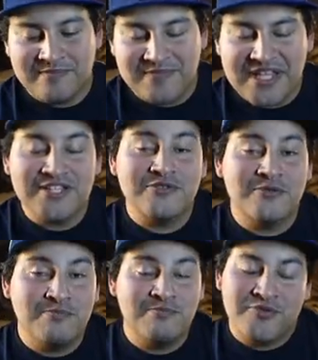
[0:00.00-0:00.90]
That's a
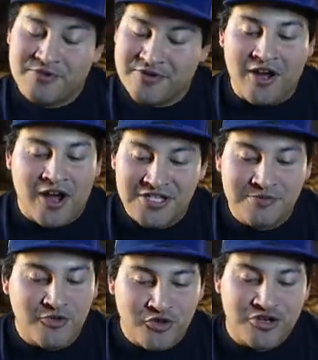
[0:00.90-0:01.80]

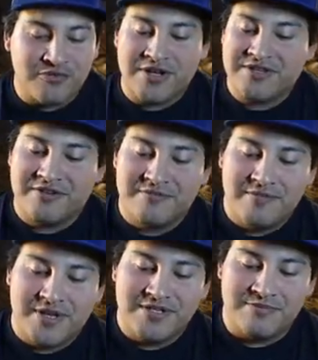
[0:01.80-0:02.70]
awesome orca right there.
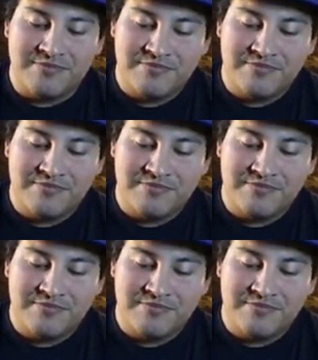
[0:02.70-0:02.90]
That's a